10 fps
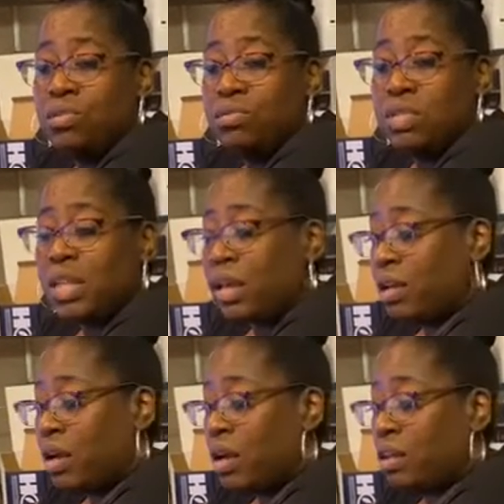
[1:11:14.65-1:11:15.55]
use
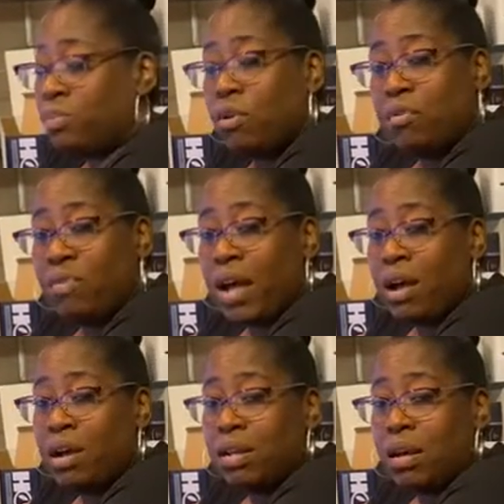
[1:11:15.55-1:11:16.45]
that color
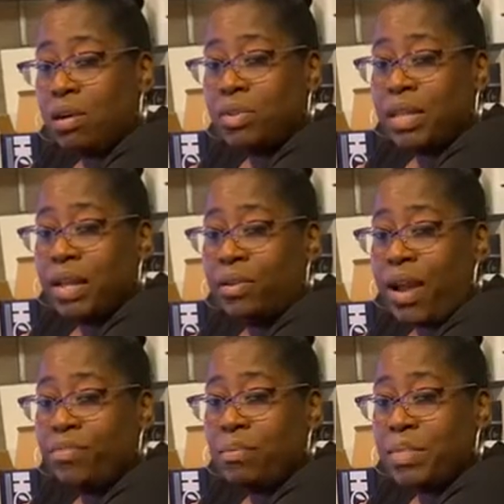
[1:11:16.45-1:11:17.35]
profile along with that
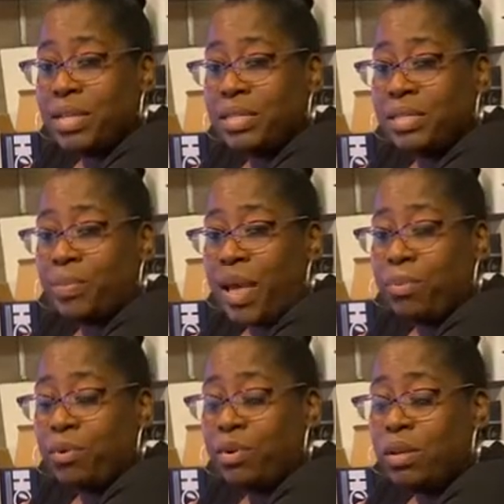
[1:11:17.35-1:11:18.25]
Craft and Besties
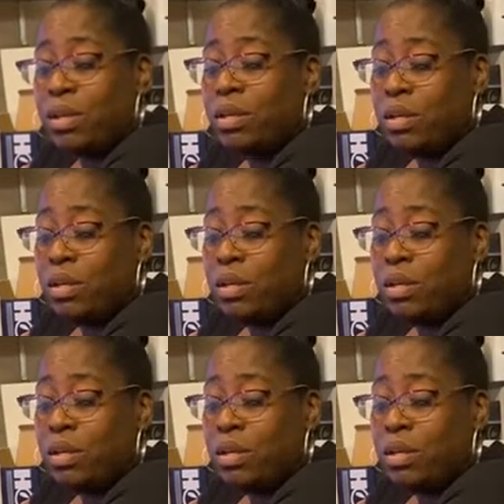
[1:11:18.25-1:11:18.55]
paper,